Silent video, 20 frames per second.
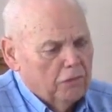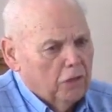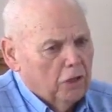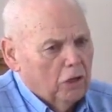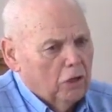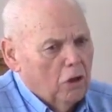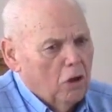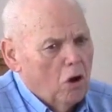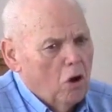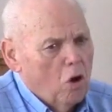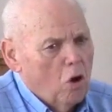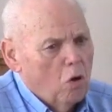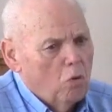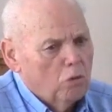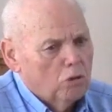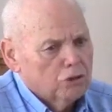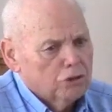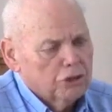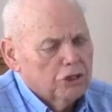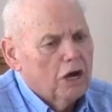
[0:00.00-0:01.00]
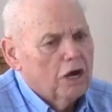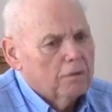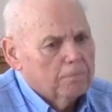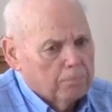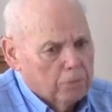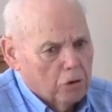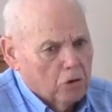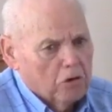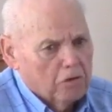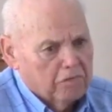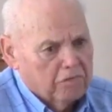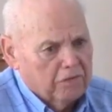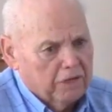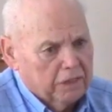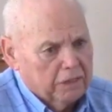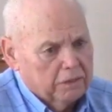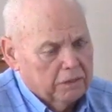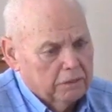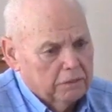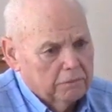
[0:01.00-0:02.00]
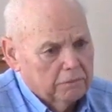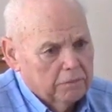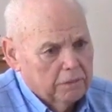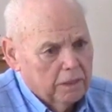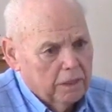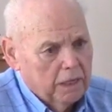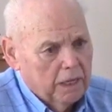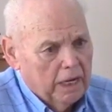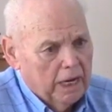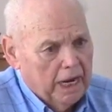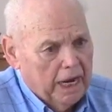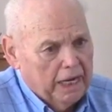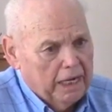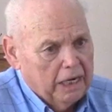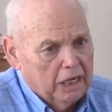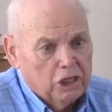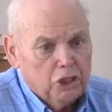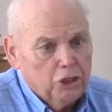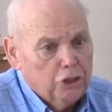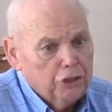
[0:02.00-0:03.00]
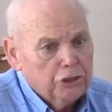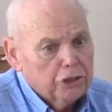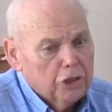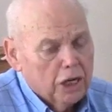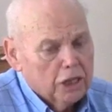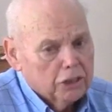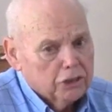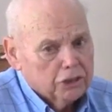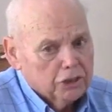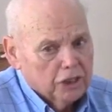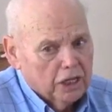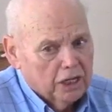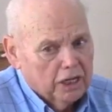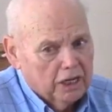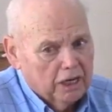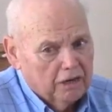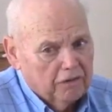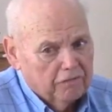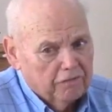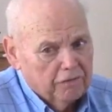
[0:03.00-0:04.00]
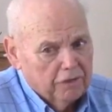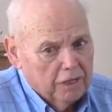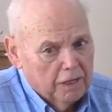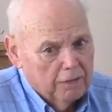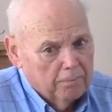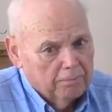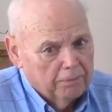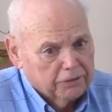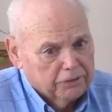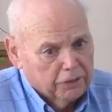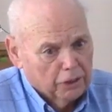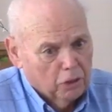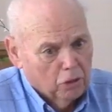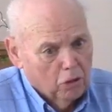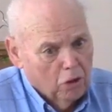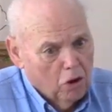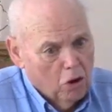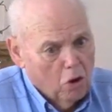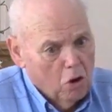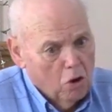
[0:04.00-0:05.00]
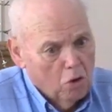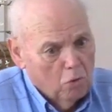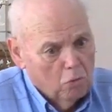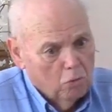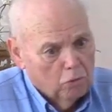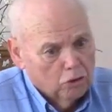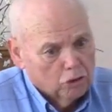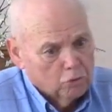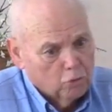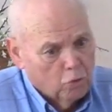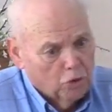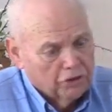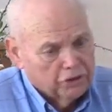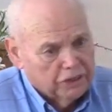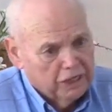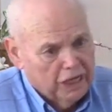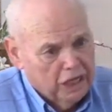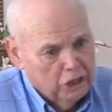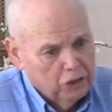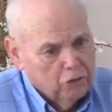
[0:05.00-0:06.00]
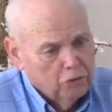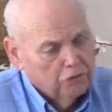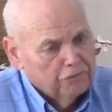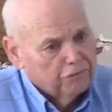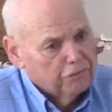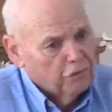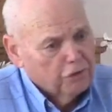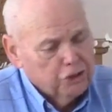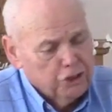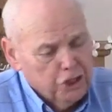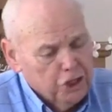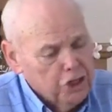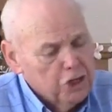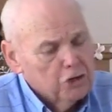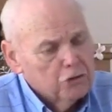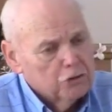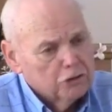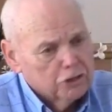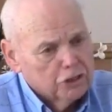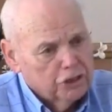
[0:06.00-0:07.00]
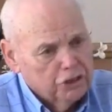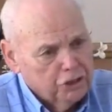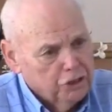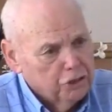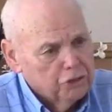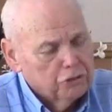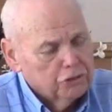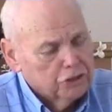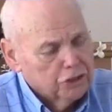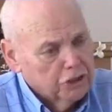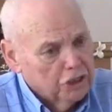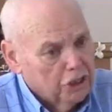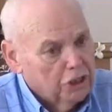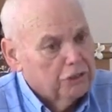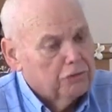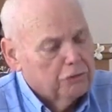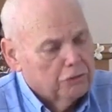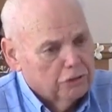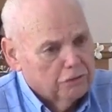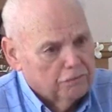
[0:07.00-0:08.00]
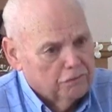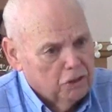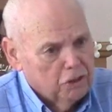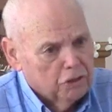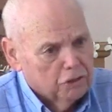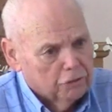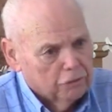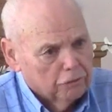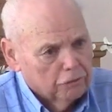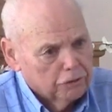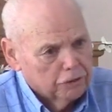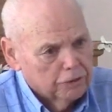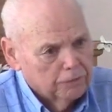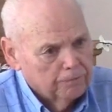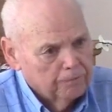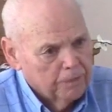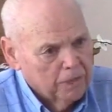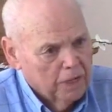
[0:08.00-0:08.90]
the law was not perfect. Right. And it could not save. But the law was what they used for years and years and hundreds of years.